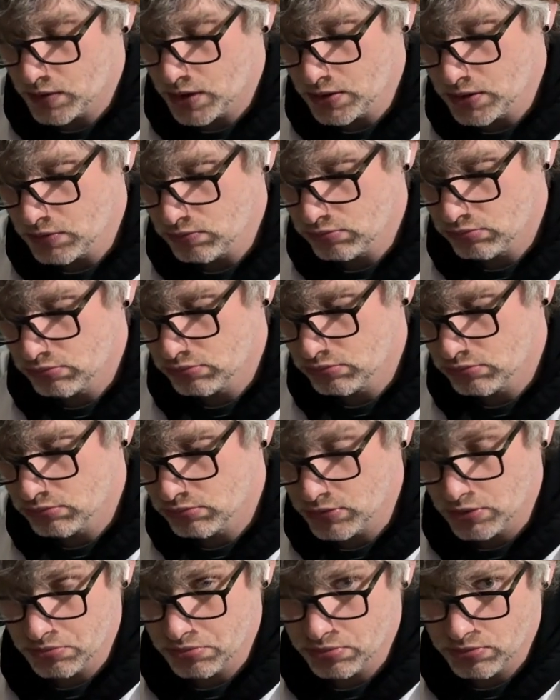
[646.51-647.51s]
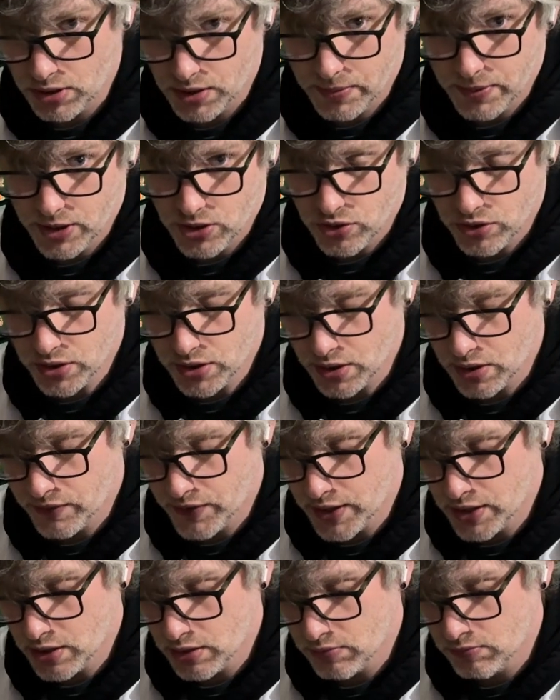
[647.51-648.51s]
I don't know. Could be interesting
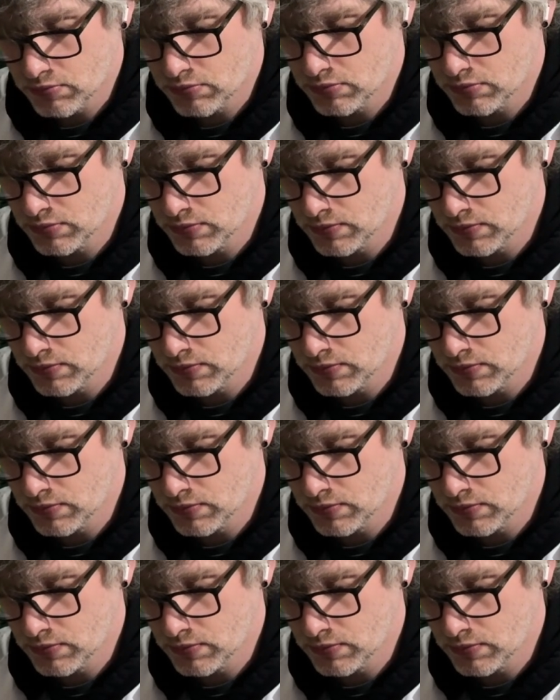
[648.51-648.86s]
to find out.